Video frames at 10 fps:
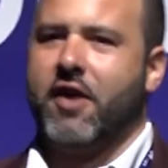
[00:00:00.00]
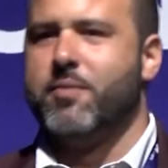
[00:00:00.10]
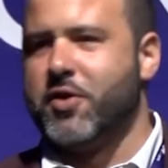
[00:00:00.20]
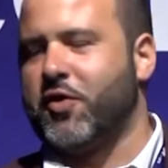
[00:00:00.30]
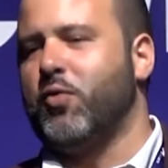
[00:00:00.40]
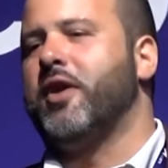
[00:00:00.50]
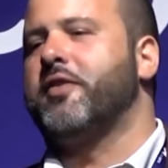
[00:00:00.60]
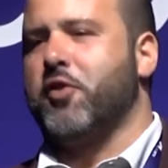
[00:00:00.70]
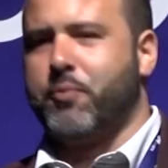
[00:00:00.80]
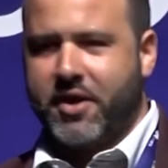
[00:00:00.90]
government just
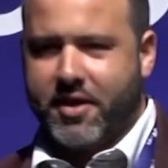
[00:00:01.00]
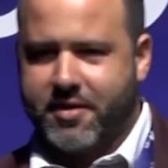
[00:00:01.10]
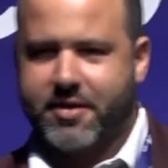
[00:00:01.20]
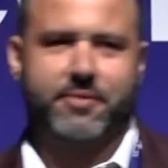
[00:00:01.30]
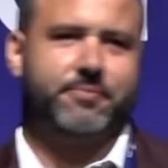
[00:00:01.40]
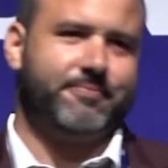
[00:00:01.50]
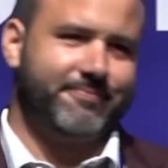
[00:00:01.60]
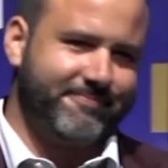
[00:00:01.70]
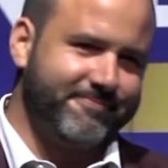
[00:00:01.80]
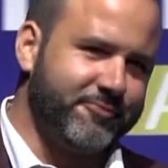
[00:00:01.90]
wants their piece,
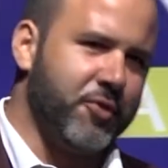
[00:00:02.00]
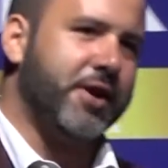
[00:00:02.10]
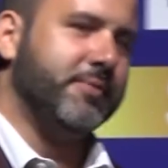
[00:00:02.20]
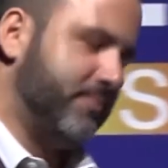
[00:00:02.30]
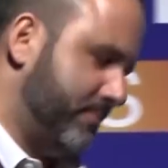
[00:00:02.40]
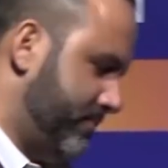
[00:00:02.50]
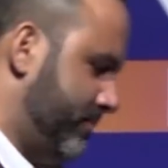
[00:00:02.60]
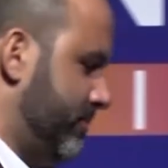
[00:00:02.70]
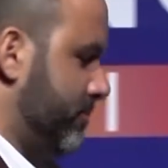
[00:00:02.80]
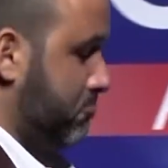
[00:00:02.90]
right?
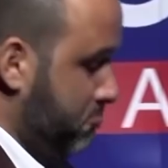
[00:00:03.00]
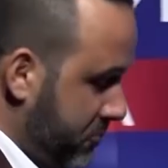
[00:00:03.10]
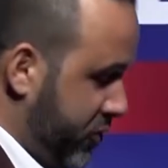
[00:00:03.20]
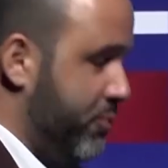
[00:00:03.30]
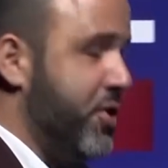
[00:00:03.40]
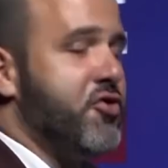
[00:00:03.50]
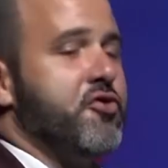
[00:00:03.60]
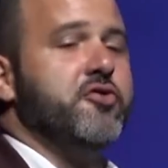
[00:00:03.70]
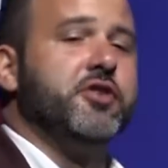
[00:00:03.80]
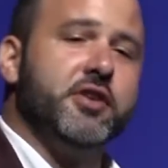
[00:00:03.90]
Could be
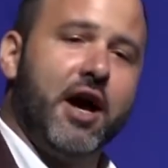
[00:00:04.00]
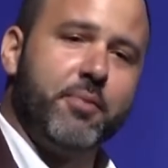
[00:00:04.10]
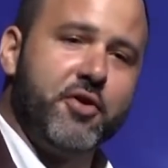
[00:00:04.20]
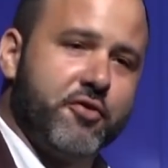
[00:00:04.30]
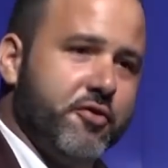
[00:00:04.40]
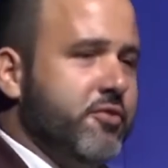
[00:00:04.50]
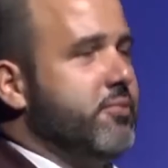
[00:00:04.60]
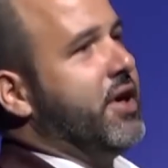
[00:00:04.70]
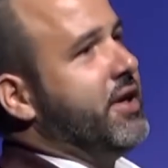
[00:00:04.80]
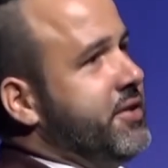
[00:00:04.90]
true, could not be true,
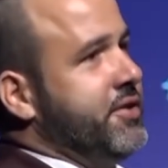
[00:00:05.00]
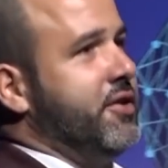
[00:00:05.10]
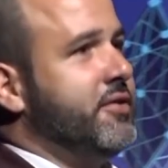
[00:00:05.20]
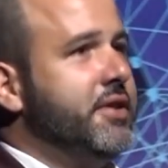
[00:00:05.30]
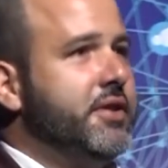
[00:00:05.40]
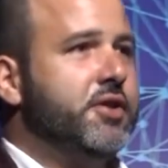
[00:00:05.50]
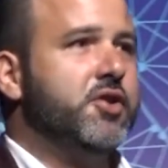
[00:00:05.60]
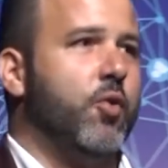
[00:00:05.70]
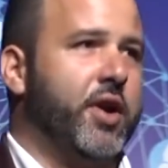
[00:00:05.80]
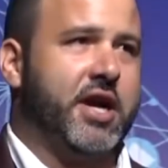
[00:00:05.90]
but,
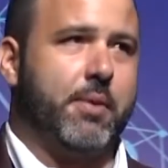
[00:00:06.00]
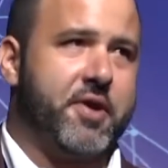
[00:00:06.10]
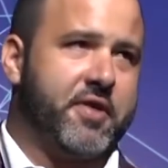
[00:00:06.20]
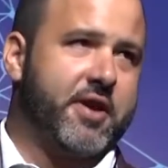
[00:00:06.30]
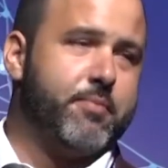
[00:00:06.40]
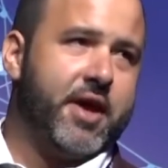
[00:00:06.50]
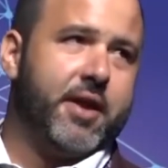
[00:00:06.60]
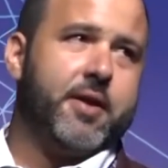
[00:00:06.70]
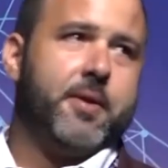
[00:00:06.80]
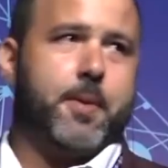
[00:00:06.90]
when companies commit
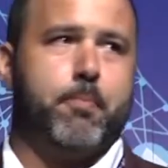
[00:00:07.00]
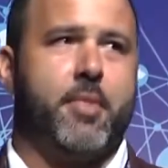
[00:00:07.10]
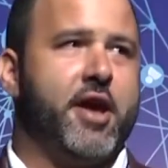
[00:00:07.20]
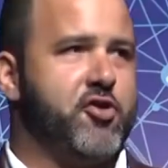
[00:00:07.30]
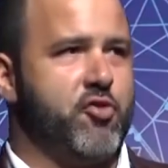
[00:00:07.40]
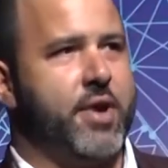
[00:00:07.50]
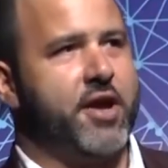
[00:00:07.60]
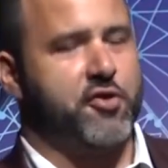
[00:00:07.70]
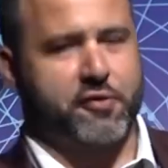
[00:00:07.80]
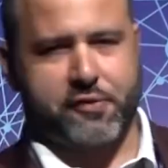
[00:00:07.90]

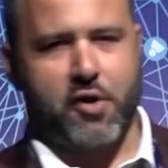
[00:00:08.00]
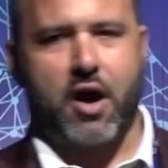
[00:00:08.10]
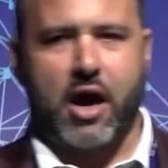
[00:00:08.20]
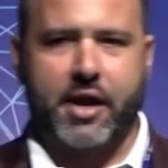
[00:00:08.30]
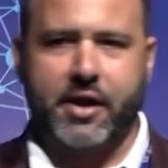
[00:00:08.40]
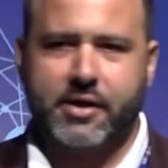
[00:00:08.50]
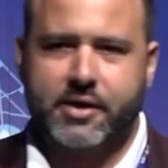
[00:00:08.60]
major fraud,